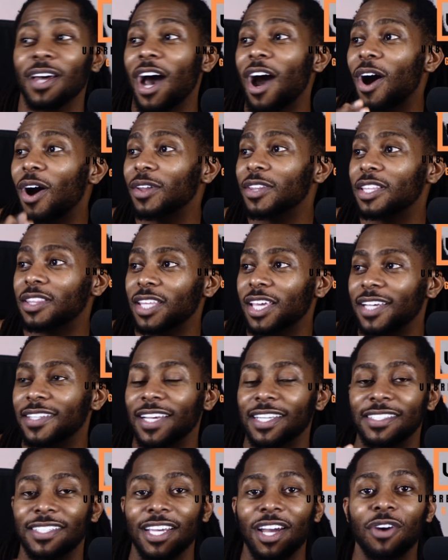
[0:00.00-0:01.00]
all the things I
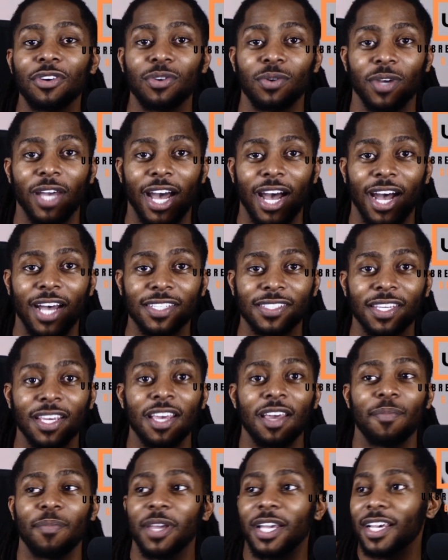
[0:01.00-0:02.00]
tell you guys,
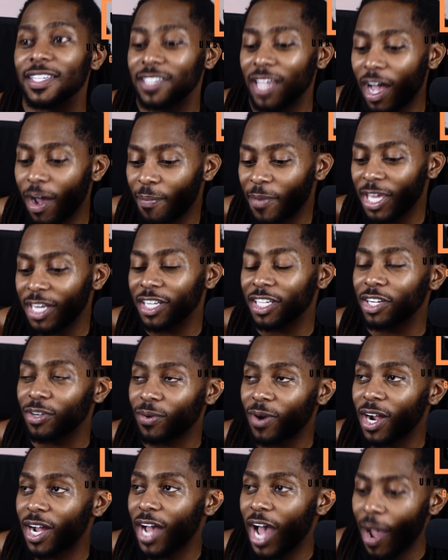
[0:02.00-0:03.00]
because I'm in the
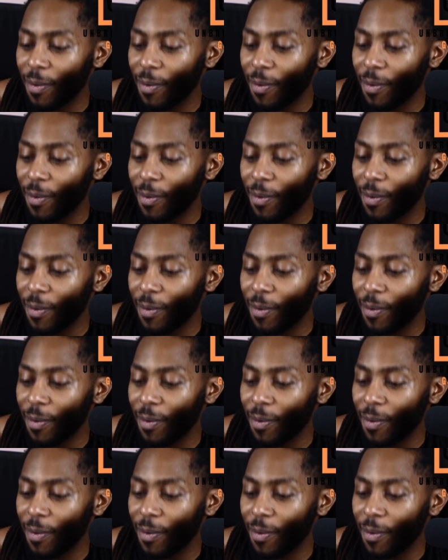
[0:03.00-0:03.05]
grind.